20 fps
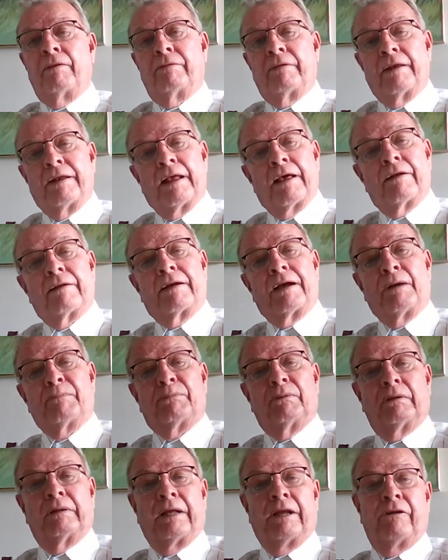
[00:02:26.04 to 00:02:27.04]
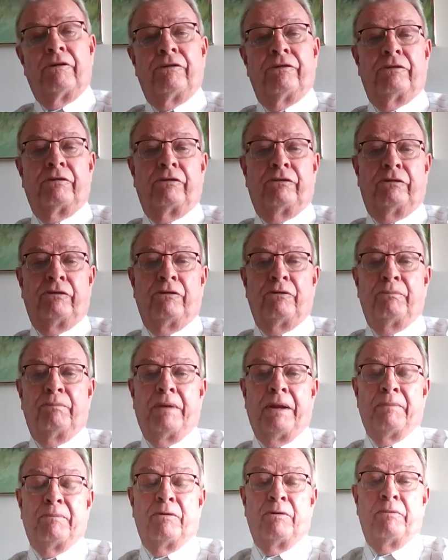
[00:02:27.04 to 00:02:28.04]
send out a couple letters to certain
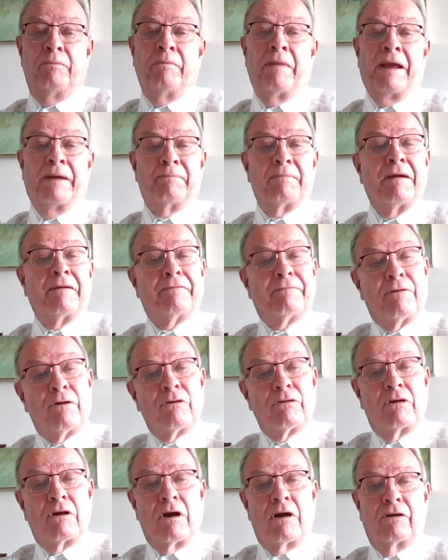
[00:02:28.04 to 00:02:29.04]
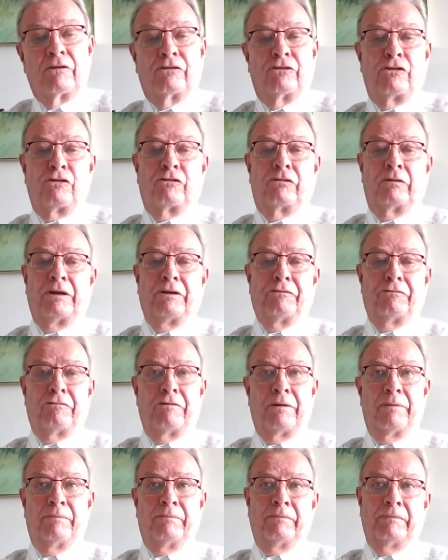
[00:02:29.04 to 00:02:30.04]
people, make my phone calls usually
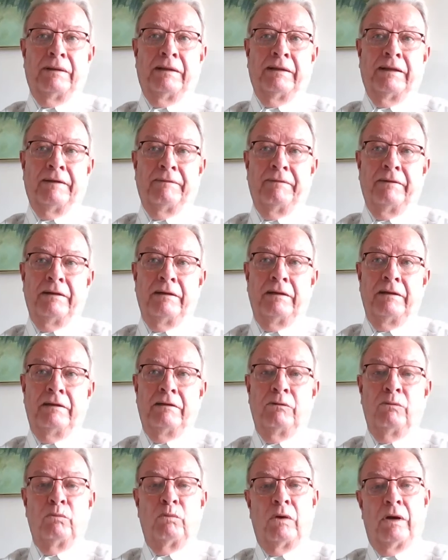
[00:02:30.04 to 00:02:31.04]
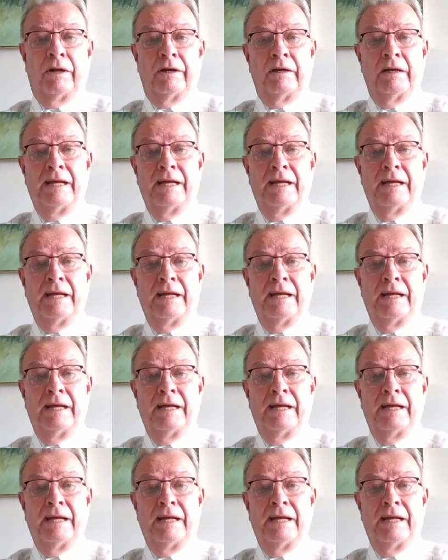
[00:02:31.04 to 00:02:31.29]
from 11 to 1.